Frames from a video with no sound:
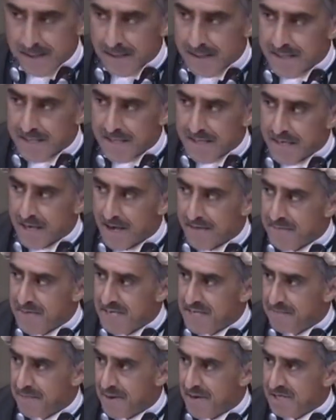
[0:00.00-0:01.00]
the
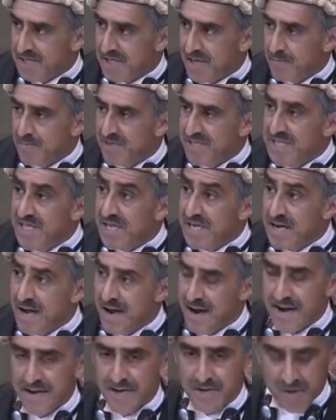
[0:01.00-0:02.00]
government of Pakistan was
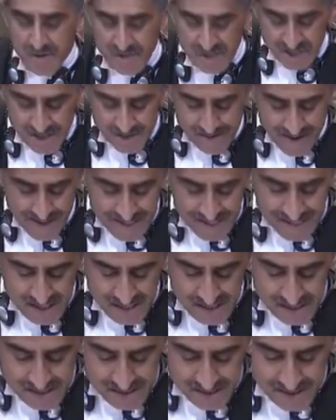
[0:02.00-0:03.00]
denying consular
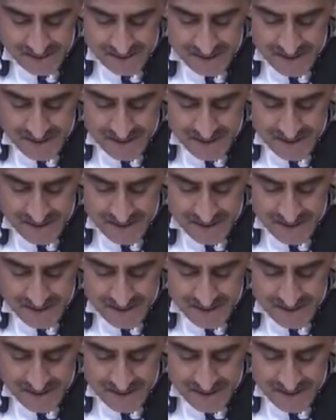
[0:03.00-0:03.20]
access.